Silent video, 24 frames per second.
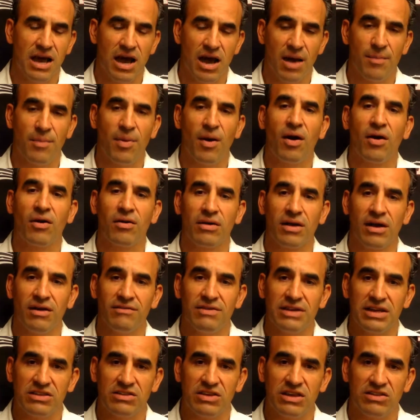a part of
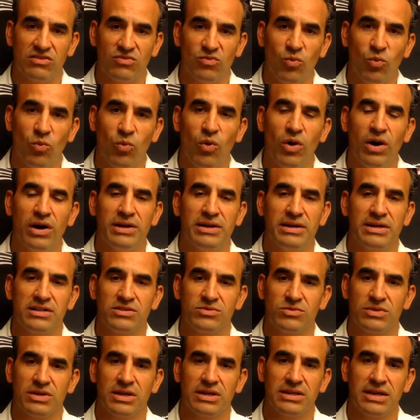it. It's one.
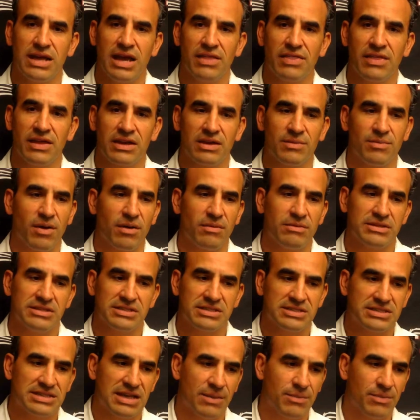We're not, the athletic department is
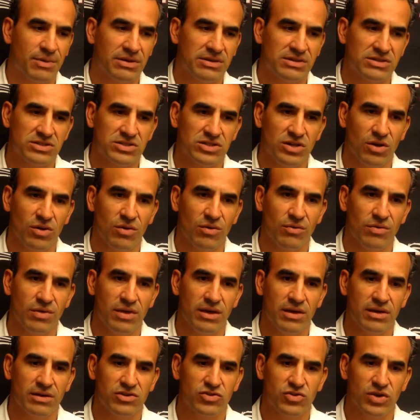separate, and so
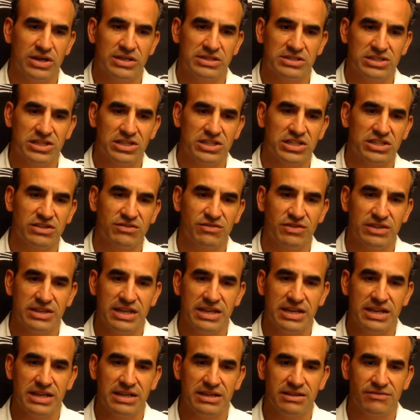the transition from the
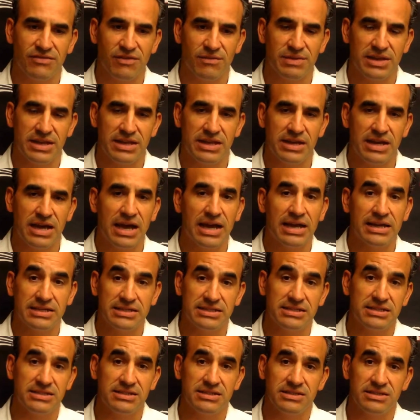NAIA
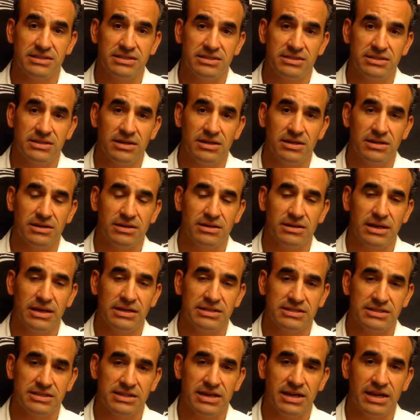to
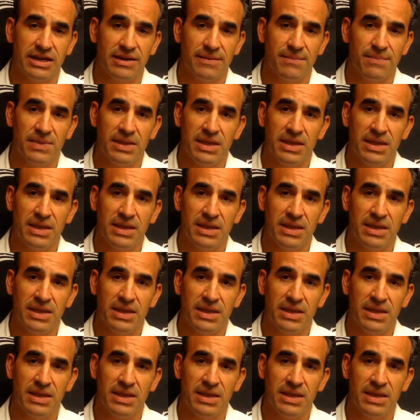NCAA